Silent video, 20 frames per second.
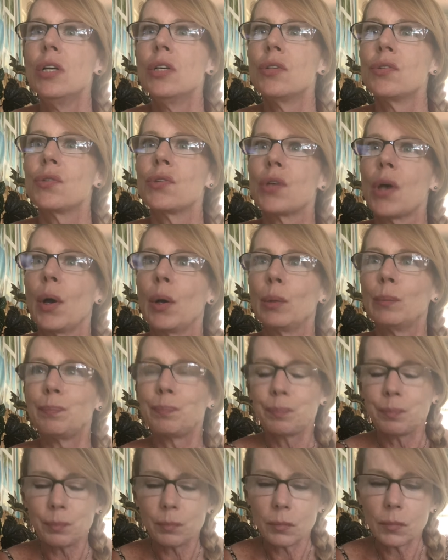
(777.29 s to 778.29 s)
So
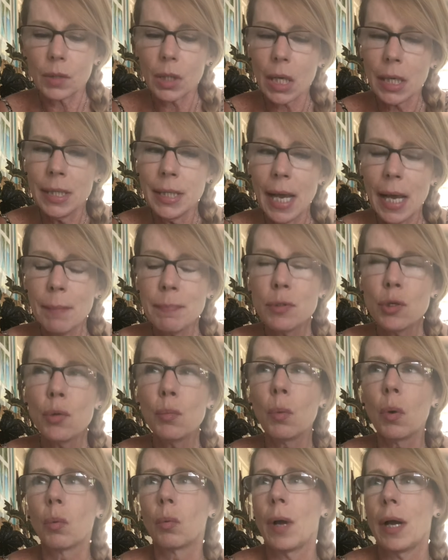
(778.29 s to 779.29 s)

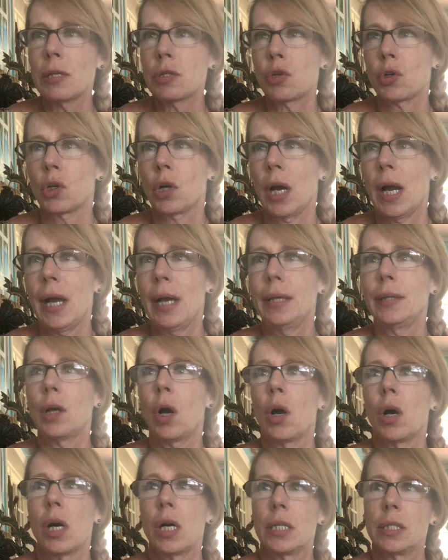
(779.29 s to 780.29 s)
Neptune will retrograde
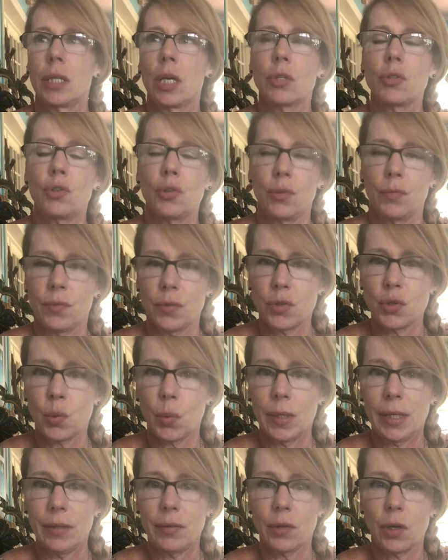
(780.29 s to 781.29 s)
on June the
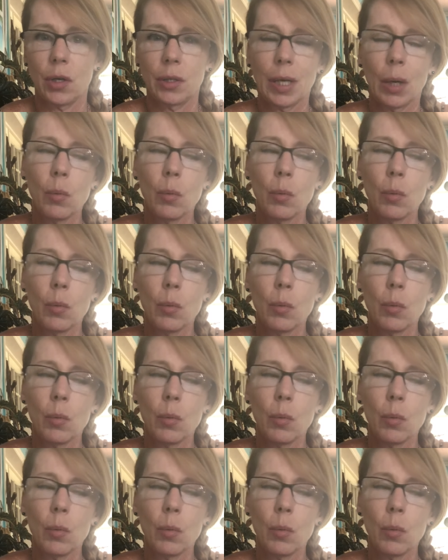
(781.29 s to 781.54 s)
23rd.